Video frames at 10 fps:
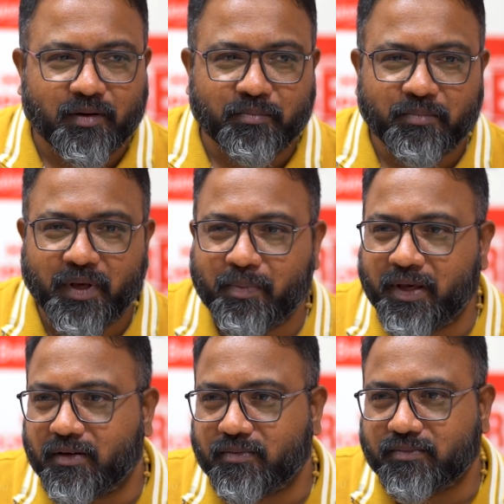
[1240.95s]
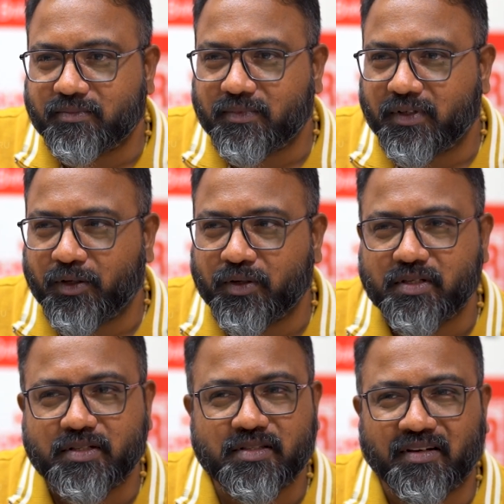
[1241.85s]
maybe,
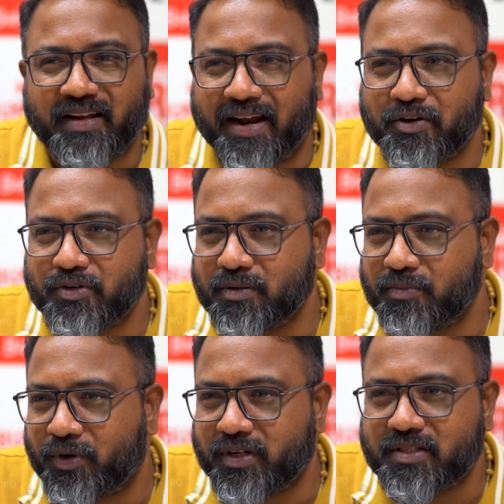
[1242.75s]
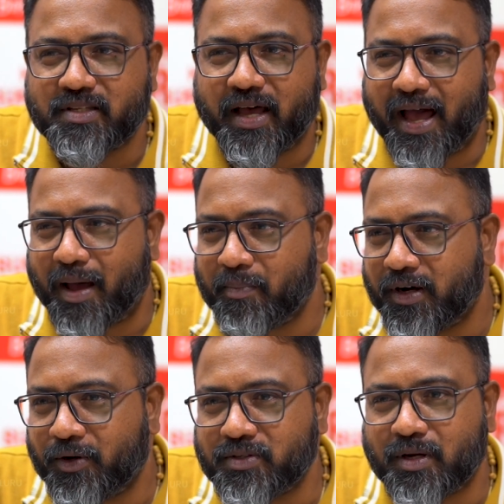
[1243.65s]
it's the tantrum or it's the
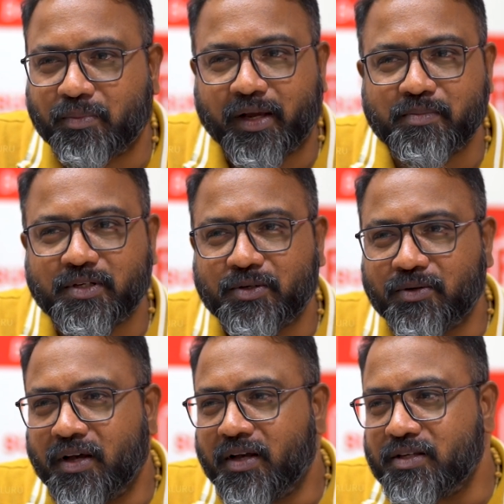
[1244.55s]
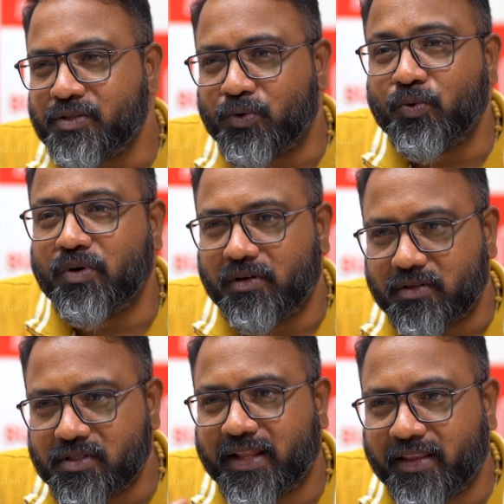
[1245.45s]
habit, or sometimes, school
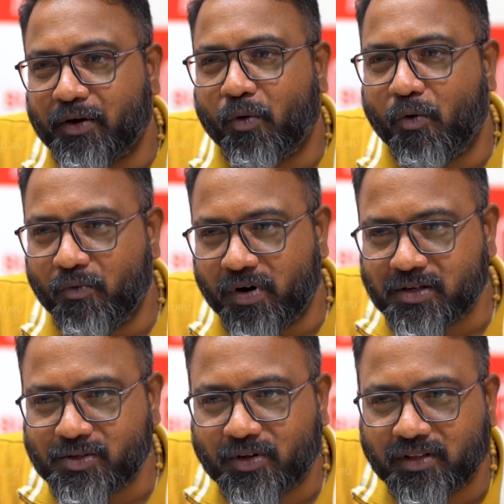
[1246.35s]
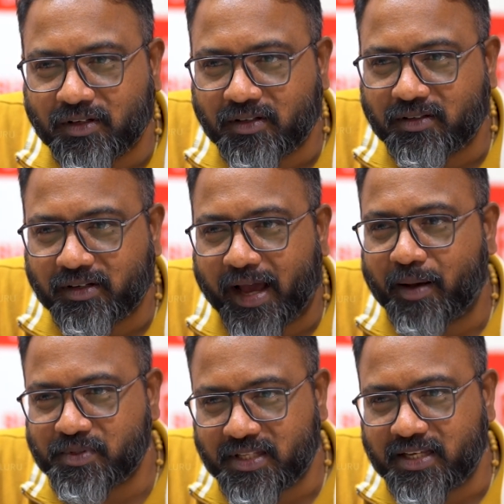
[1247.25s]
send their homeworks on the
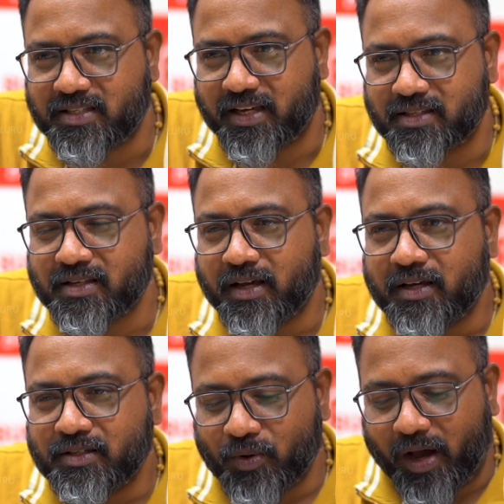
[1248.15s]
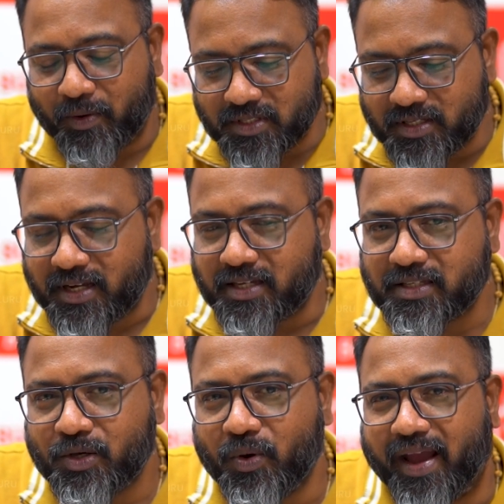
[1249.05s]
tabs these days. So I was just
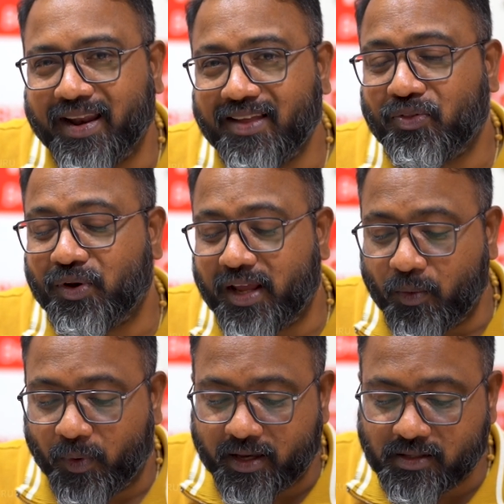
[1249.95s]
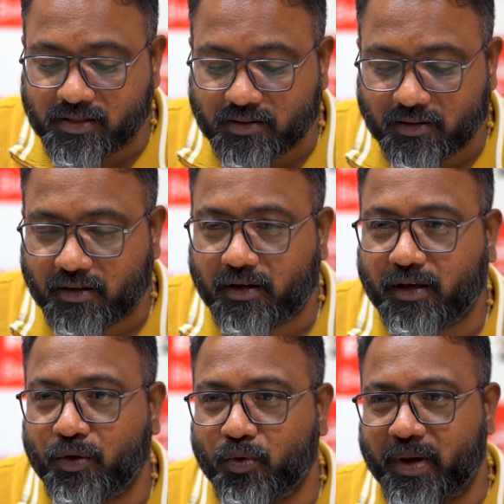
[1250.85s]
asking you any 3 ways,
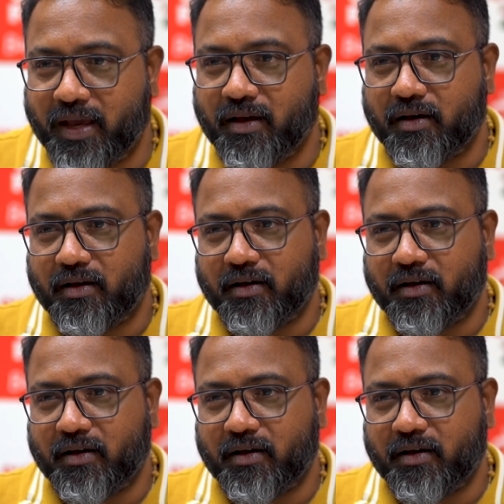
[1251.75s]
you being,